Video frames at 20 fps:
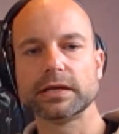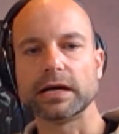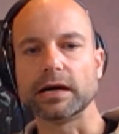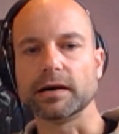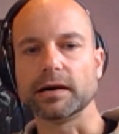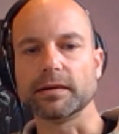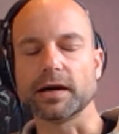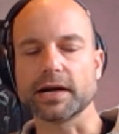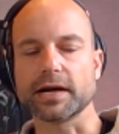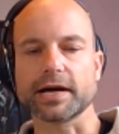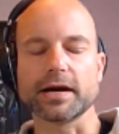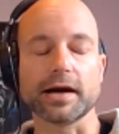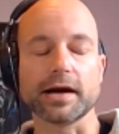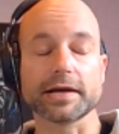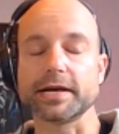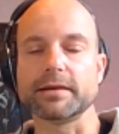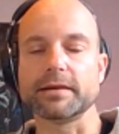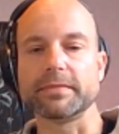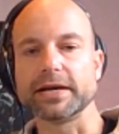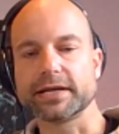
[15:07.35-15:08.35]
I
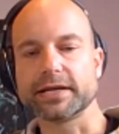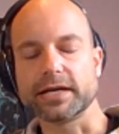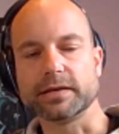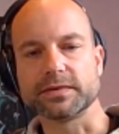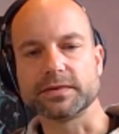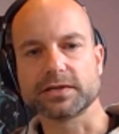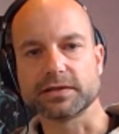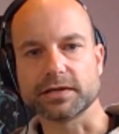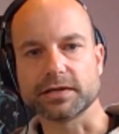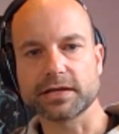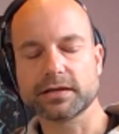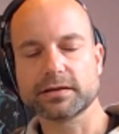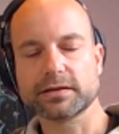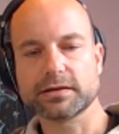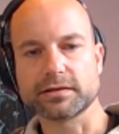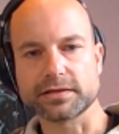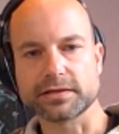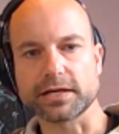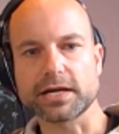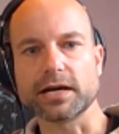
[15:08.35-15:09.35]
can't make games because
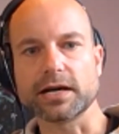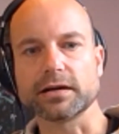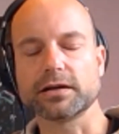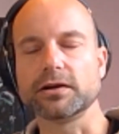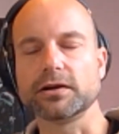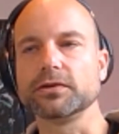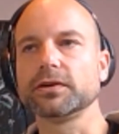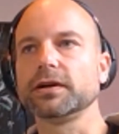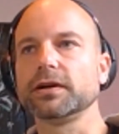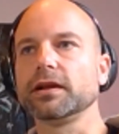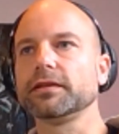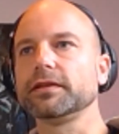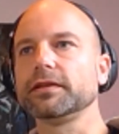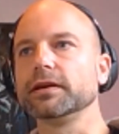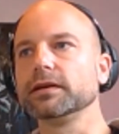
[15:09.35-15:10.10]
I can't code kind of thing.